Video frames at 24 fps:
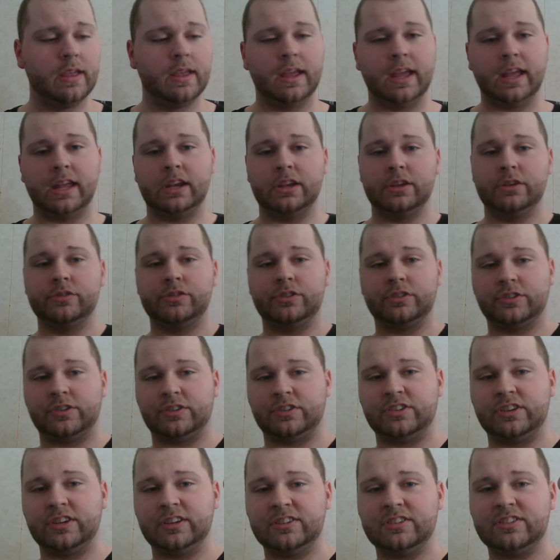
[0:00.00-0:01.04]
and it uses
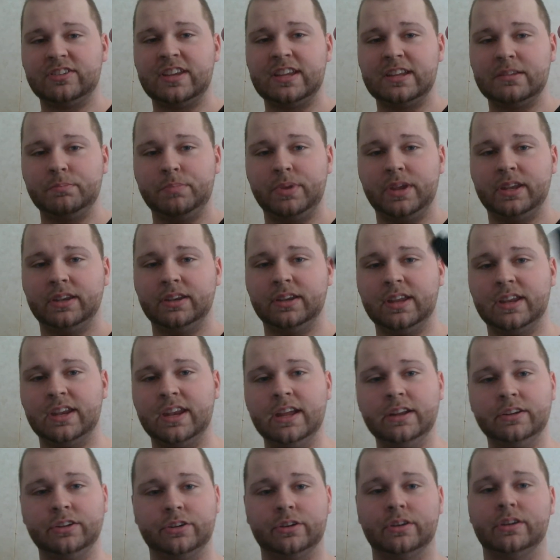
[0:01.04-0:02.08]
a 16-pin
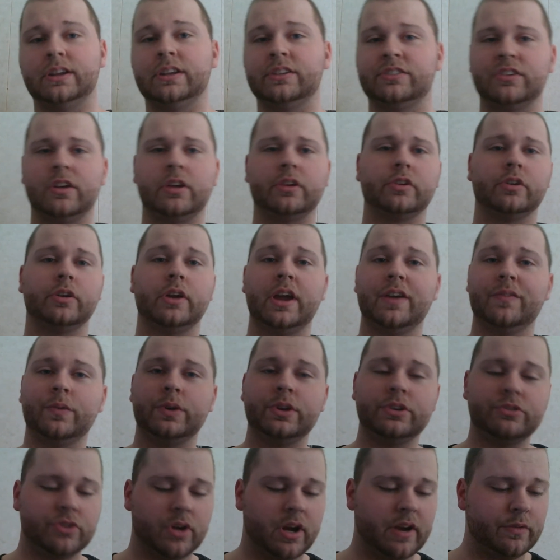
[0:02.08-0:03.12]
connector. It's under every
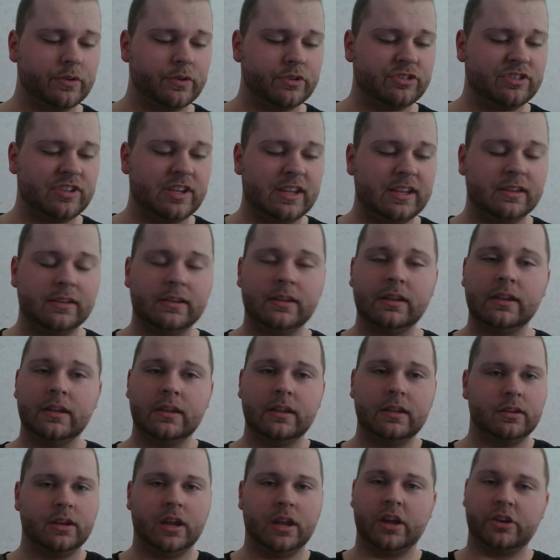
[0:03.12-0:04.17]
driver's seat,
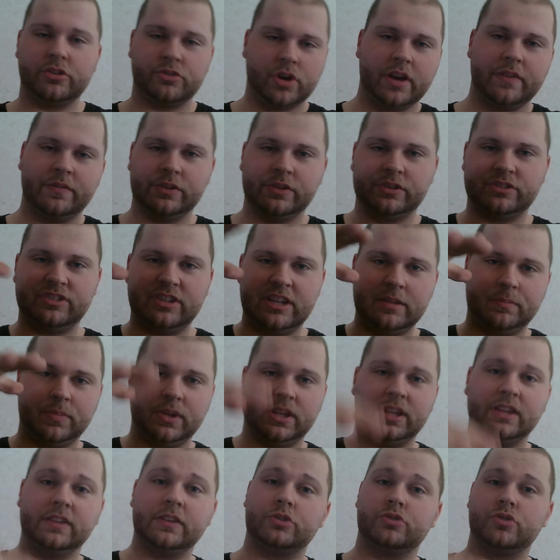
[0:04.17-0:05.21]
not driver's seat, but
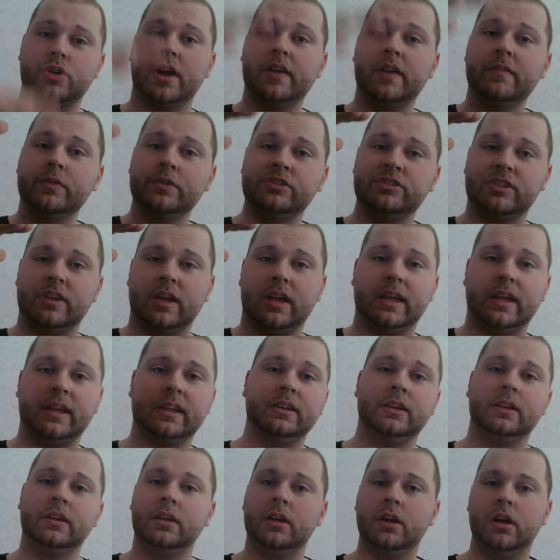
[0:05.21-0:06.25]
in the driver's side,
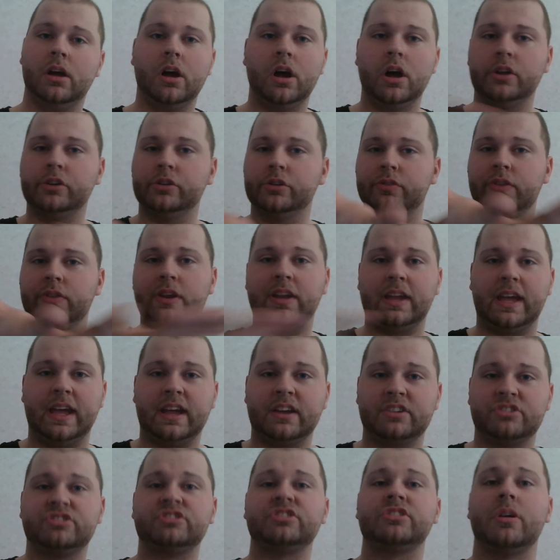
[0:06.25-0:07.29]
under the
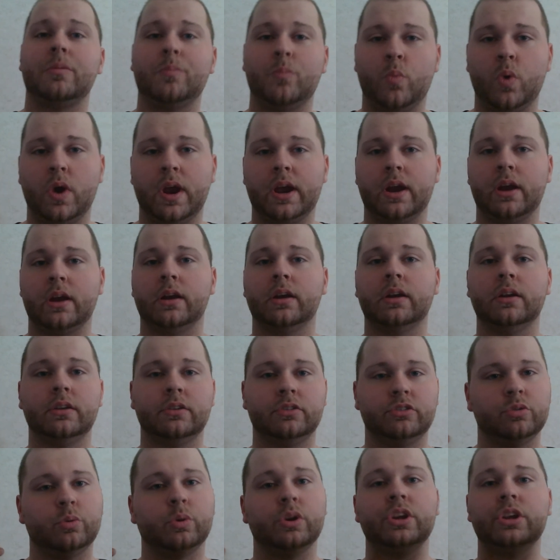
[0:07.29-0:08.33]
dash somewhere,
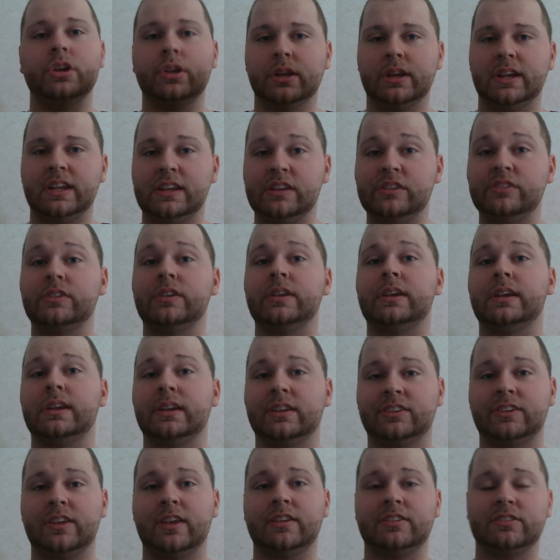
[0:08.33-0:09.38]
to where you can easily
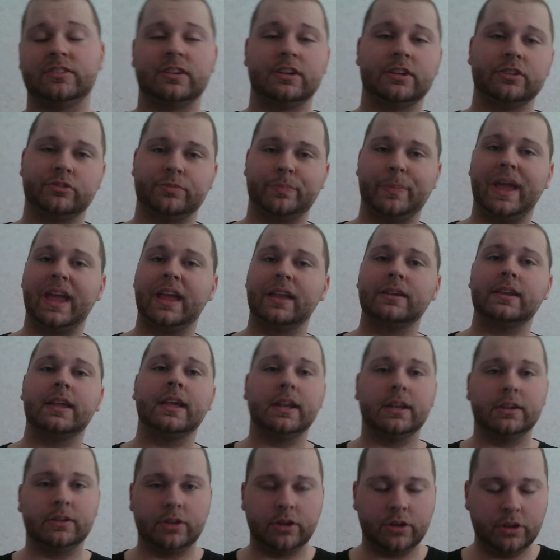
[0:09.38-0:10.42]
access it. It's
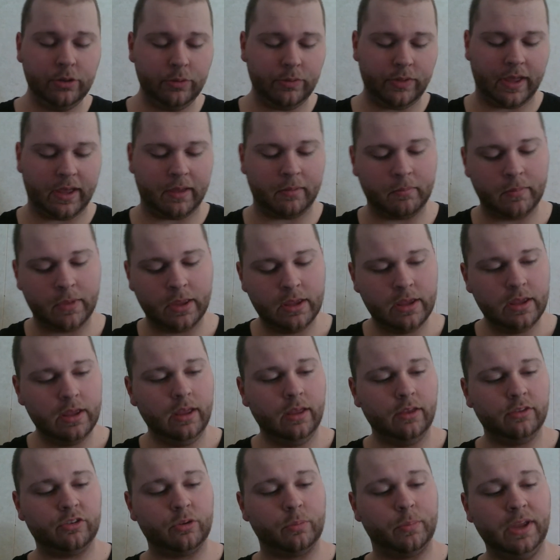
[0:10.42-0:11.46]
mandated to do that.
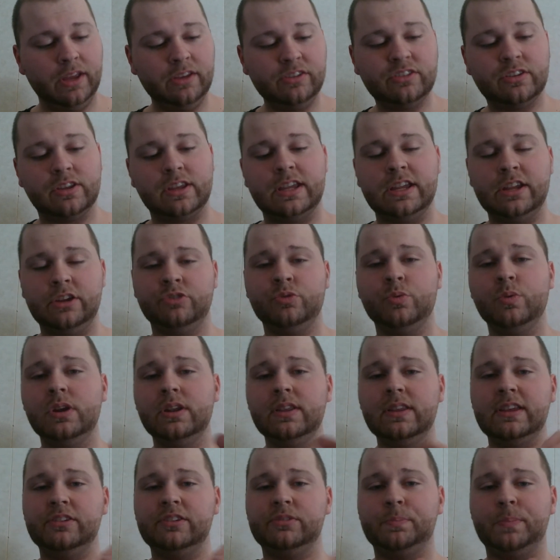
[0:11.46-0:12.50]
So basically, each one of
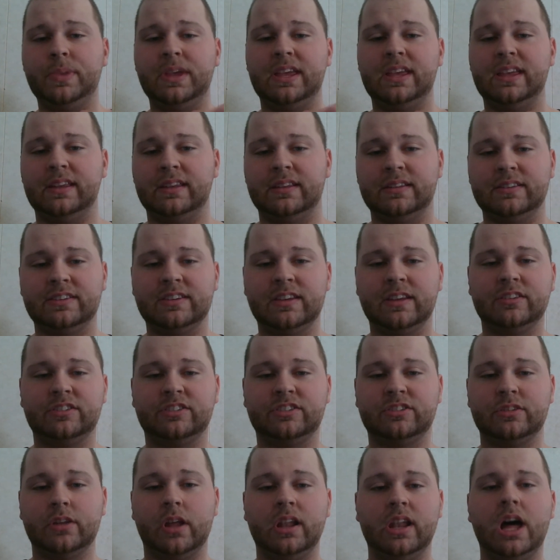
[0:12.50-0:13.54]
these pins,
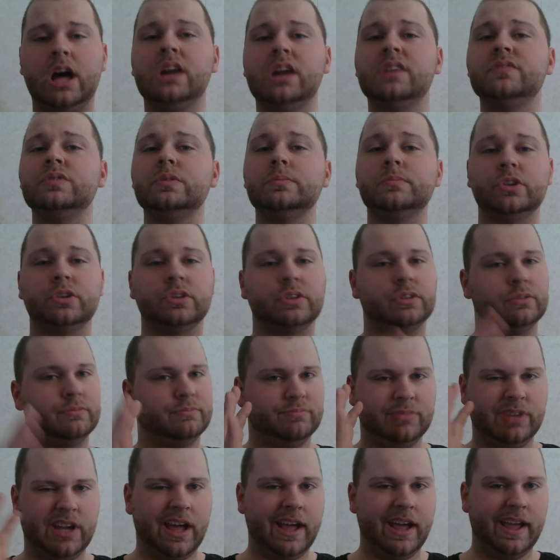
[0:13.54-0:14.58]
a lot of them are
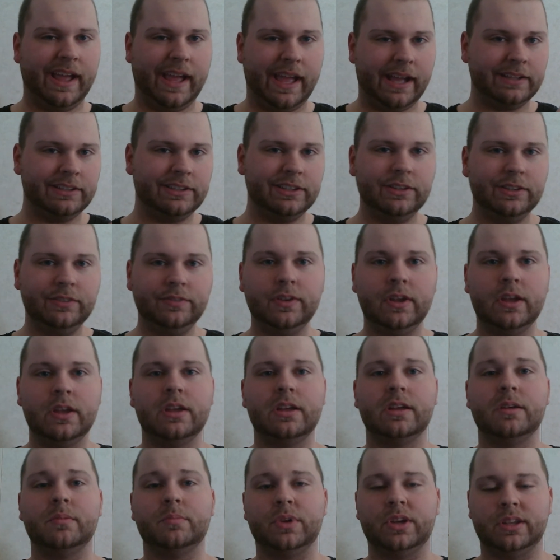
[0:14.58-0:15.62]
not active,
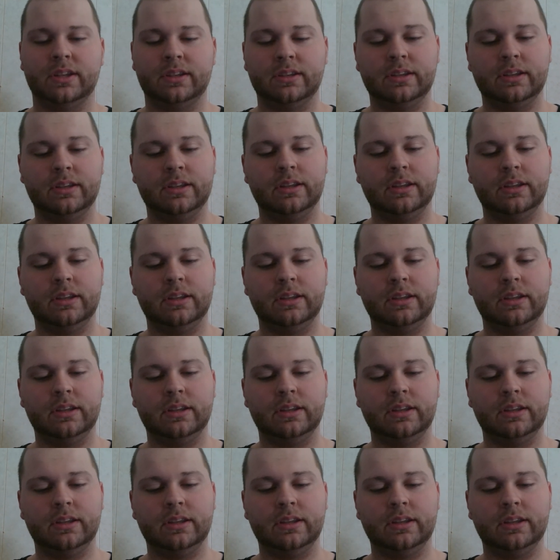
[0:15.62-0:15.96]
but